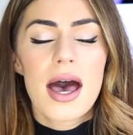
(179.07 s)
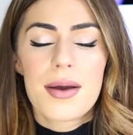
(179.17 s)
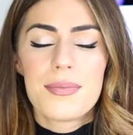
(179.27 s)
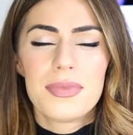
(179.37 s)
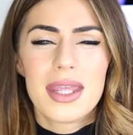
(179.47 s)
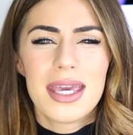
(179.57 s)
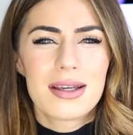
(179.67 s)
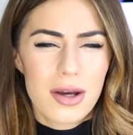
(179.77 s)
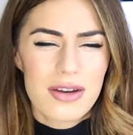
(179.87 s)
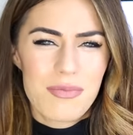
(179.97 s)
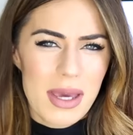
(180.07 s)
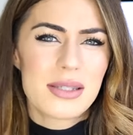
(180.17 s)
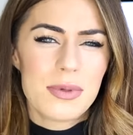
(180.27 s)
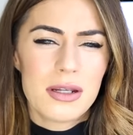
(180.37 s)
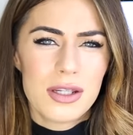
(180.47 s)
Um, it kind of
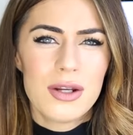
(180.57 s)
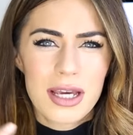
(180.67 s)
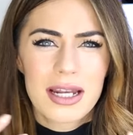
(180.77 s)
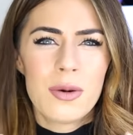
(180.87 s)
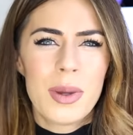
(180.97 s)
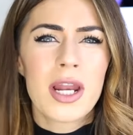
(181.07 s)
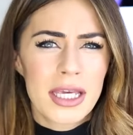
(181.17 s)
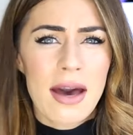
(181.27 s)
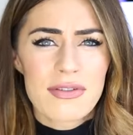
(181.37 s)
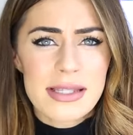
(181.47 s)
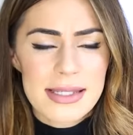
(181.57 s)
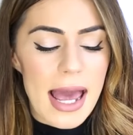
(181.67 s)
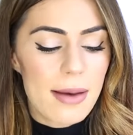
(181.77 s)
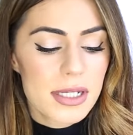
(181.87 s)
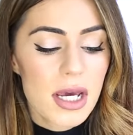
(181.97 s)
makes me, you look a little bit you haven't
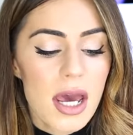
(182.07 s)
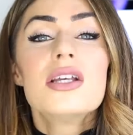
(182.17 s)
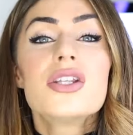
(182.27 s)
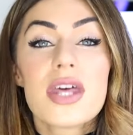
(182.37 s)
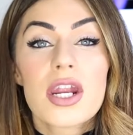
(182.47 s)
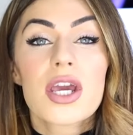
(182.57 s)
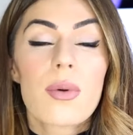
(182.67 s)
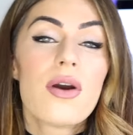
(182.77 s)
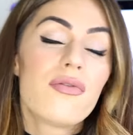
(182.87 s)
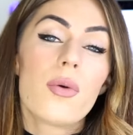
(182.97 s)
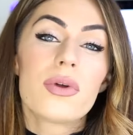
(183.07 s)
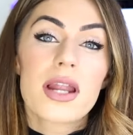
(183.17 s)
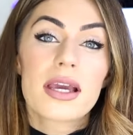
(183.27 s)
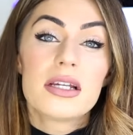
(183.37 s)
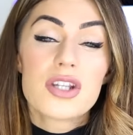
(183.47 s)
slept. So then I go over it
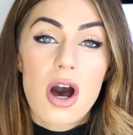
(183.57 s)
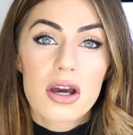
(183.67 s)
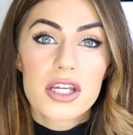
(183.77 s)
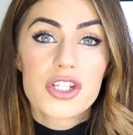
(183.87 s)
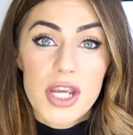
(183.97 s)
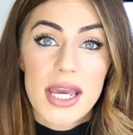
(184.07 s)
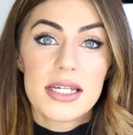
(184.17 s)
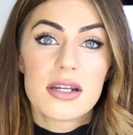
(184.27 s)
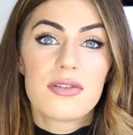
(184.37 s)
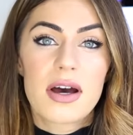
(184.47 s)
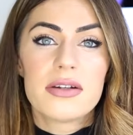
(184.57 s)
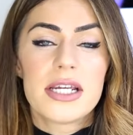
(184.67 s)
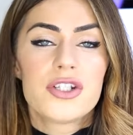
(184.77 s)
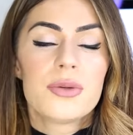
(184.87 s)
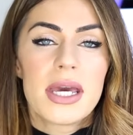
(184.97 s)
with like a darker shade of
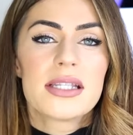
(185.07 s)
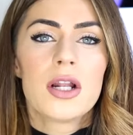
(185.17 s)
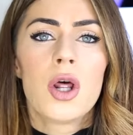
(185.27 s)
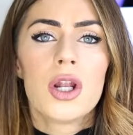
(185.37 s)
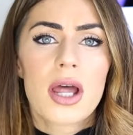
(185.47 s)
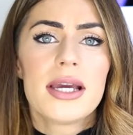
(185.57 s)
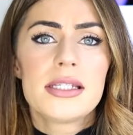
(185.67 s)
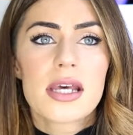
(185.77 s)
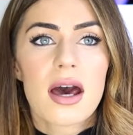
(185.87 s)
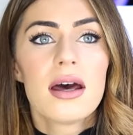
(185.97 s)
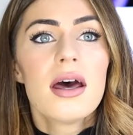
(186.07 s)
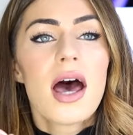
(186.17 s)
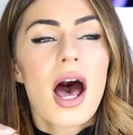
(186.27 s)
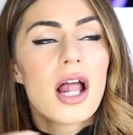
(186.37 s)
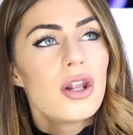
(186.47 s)
foundation, but it's a lot lighter,
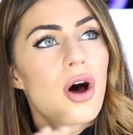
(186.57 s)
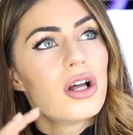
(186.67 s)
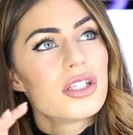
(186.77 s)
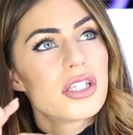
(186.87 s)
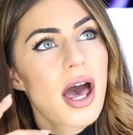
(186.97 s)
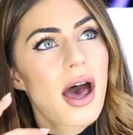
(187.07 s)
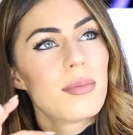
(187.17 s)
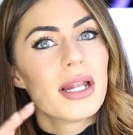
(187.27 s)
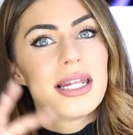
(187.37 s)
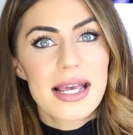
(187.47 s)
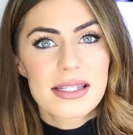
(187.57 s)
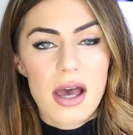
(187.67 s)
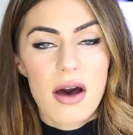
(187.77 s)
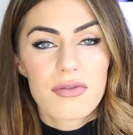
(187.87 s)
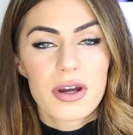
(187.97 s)
a lot um,
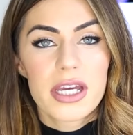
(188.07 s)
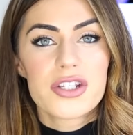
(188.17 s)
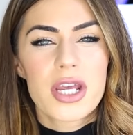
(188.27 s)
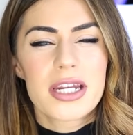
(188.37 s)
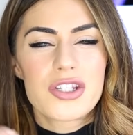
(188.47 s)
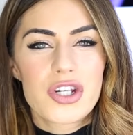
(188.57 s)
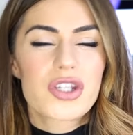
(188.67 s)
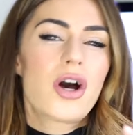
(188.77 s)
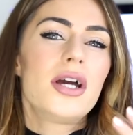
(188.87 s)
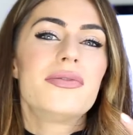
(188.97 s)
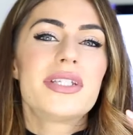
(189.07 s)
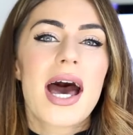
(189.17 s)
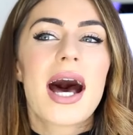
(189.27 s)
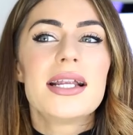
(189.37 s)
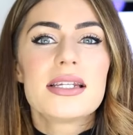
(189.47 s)
less coverage, and it's just kind of
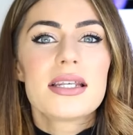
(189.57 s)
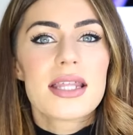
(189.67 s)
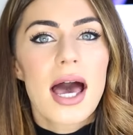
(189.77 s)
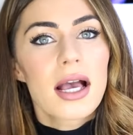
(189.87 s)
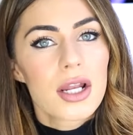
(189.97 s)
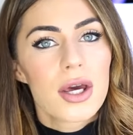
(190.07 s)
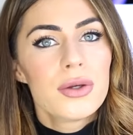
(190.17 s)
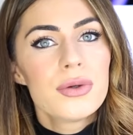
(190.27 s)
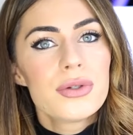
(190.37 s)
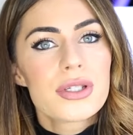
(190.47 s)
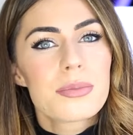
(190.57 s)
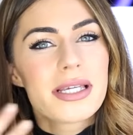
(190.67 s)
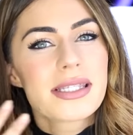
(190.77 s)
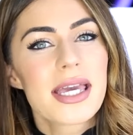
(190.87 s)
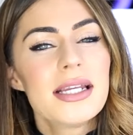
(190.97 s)
to add that glow to
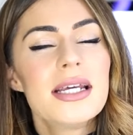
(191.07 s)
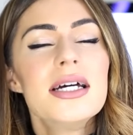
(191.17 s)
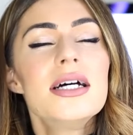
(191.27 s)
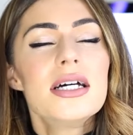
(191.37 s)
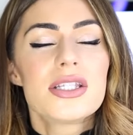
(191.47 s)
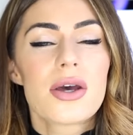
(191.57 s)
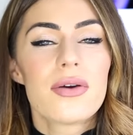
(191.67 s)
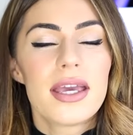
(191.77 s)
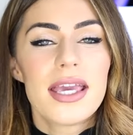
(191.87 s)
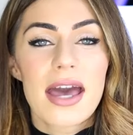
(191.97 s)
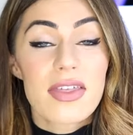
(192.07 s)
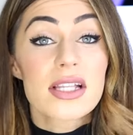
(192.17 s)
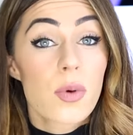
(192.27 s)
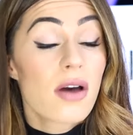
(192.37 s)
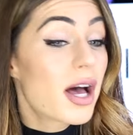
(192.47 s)
my skin. So yeah,
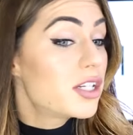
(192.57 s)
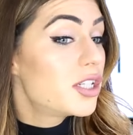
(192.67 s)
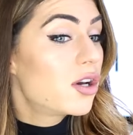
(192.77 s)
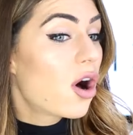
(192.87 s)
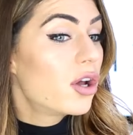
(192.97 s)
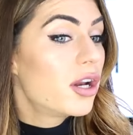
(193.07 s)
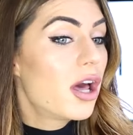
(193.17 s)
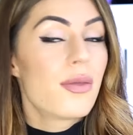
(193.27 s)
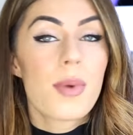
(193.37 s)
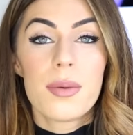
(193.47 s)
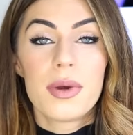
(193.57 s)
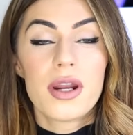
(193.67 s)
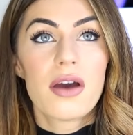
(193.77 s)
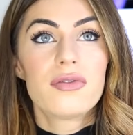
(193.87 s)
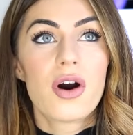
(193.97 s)
that's what I've actually got on at the
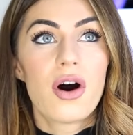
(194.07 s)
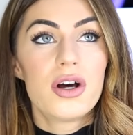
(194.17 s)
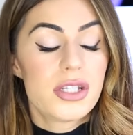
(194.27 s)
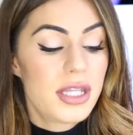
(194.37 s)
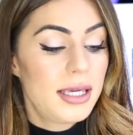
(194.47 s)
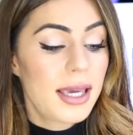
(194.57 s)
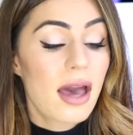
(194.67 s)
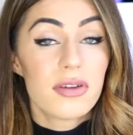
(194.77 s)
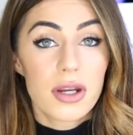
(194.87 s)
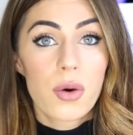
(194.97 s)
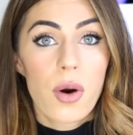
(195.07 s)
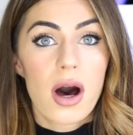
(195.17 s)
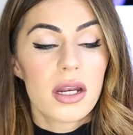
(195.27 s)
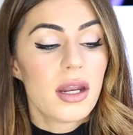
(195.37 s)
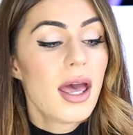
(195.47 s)
moment. I've got the Kevin
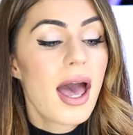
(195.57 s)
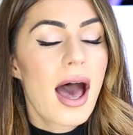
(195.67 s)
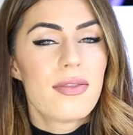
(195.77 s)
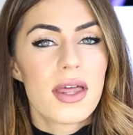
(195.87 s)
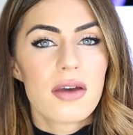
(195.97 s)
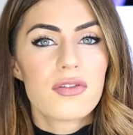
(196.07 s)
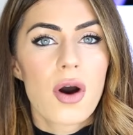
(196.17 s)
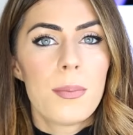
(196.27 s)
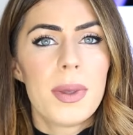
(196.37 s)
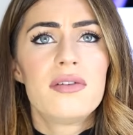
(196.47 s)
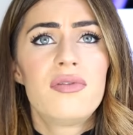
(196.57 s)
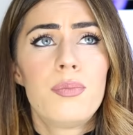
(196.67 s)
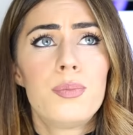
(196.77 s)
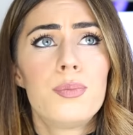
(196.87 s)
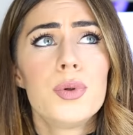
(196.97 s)
Aucoin, and then I've got a bit of
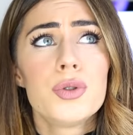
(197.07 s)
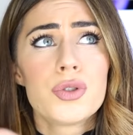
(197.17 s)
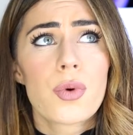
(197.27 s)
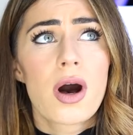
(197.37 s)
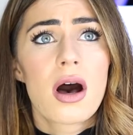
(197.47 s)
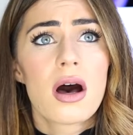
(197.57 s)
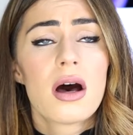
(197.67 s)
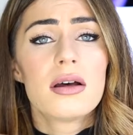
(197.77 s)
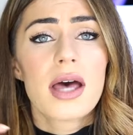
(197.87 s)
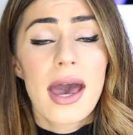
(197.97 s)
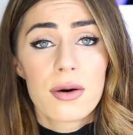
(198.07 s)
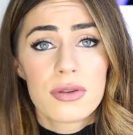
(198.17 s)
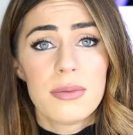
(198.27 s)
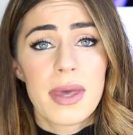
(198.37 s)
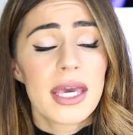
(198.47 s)
Bourgeois
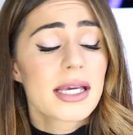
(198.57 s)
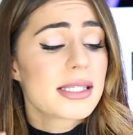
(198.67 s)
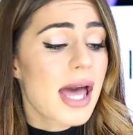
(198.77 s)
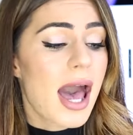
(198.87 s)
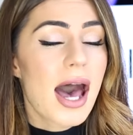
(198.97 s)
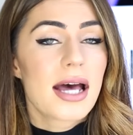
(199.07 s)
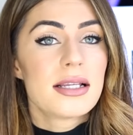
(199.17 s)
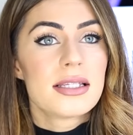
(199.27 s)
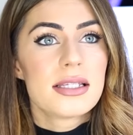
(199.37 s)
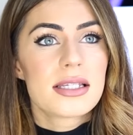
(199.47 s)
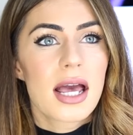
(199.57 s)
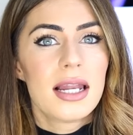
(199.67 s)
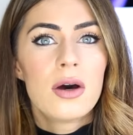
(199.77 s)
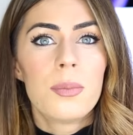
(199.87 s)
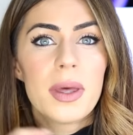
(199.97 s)
Healthy Mix and
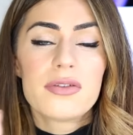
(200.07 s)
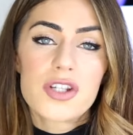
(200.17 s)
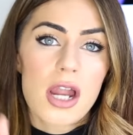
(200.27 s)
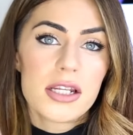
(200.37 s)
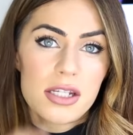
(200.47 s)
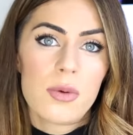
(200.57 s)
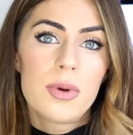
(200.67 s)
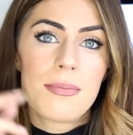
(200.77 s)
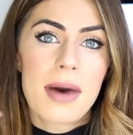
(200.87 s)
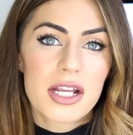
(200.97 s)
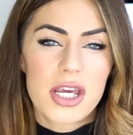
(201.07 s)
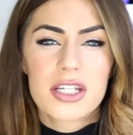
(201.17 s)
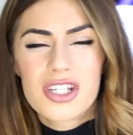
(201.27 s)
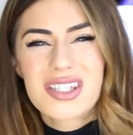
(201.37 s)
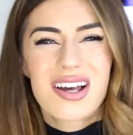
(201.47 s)
a little bit of Charlotte Tilbury
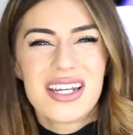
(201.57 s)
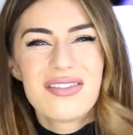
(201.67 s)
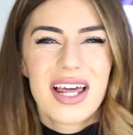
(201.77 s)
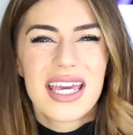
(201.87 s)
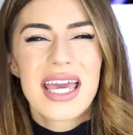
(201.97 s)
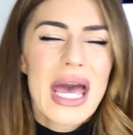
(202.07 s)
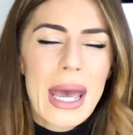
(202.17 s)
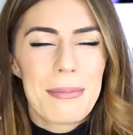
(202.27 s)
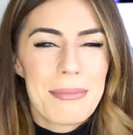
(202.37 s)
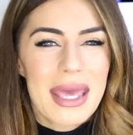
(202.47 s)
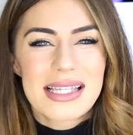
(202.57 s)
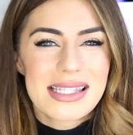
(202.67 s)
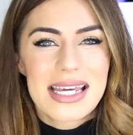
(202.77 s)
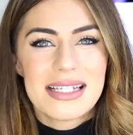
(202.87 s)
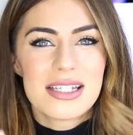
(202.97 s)
Magic, just kind of like
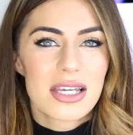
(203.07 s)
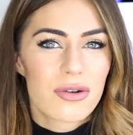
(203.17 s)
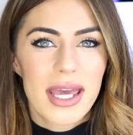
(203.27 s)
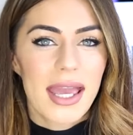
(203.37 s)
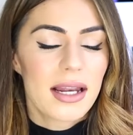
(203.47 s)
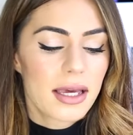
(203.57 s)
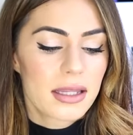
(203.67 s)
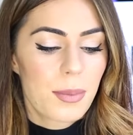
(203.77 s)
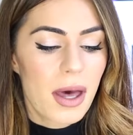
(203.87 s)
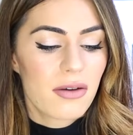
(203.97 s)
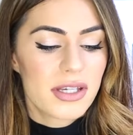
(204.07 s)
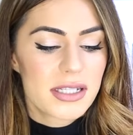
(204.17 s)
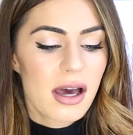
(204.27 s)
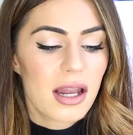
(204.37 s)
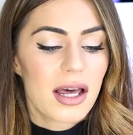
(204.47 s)
mixed in to create like the
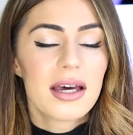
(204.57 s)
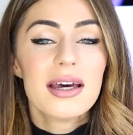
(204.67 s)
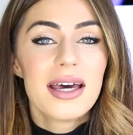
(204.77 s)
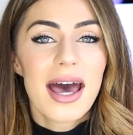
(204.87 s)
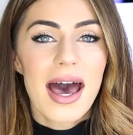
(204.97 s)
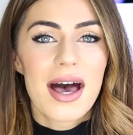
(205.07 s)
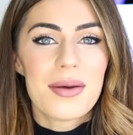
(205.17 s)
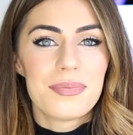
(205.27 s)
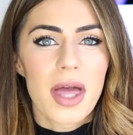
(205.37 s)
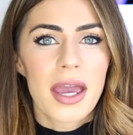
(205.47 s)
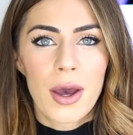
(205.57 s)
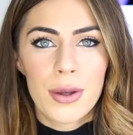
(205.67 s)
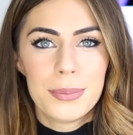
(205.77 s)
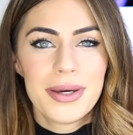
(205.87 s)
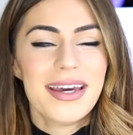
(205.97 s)
perfect colour, um, I
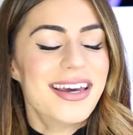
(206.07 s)
hope.